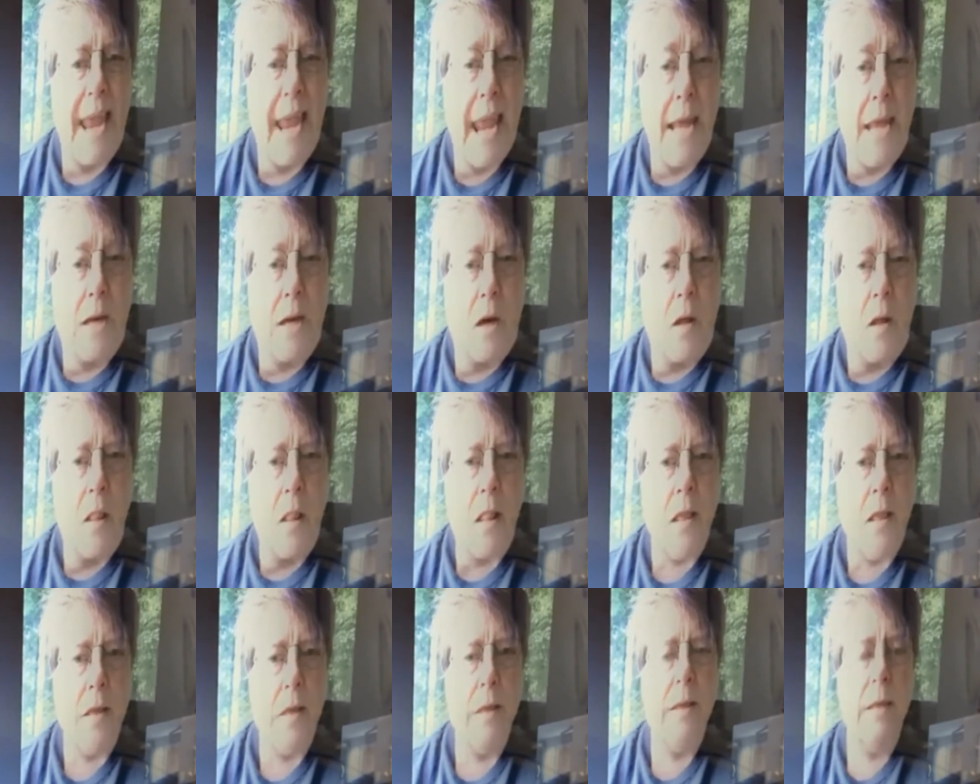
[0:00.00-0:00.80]

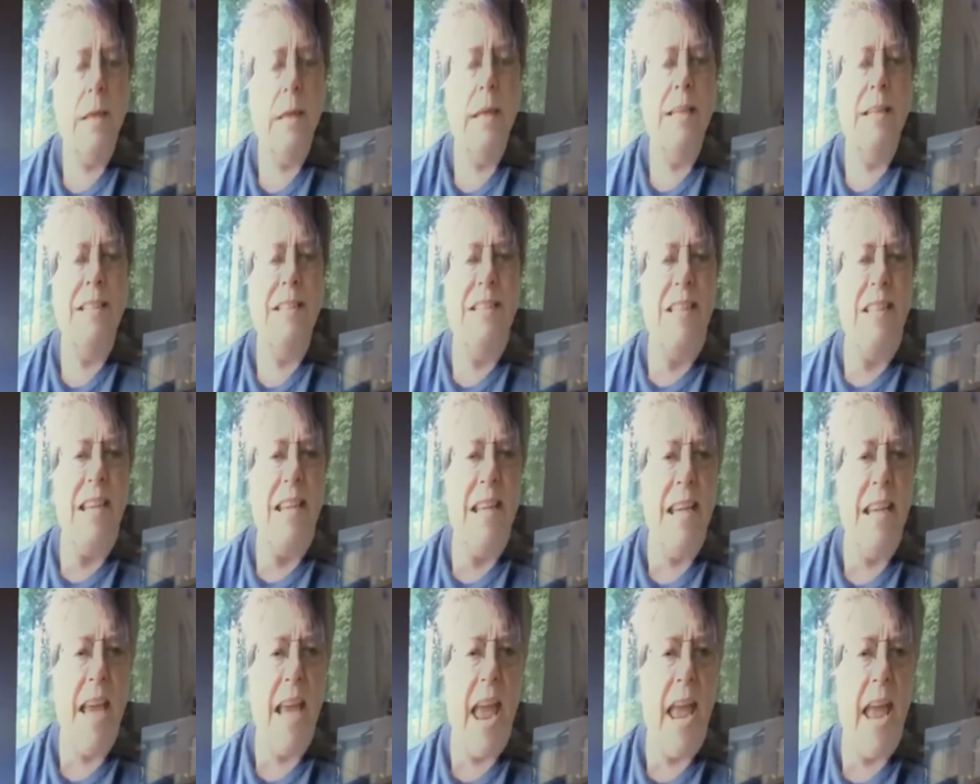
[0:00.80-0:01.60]
Daigle,
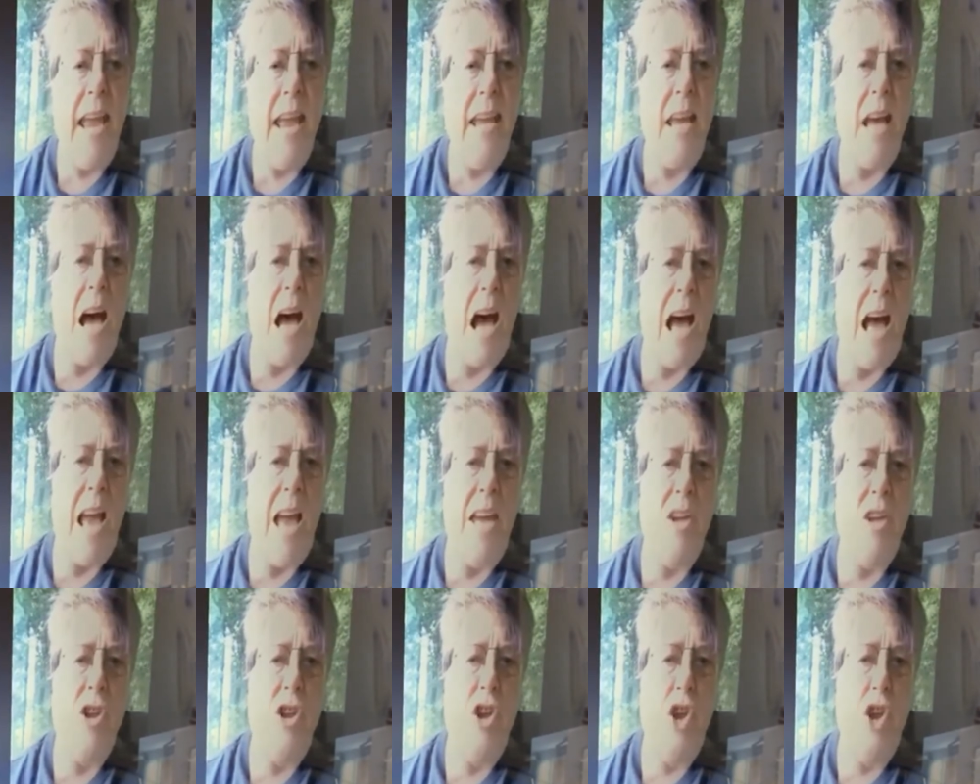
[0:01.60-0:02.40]
D-A-I-G-L-E.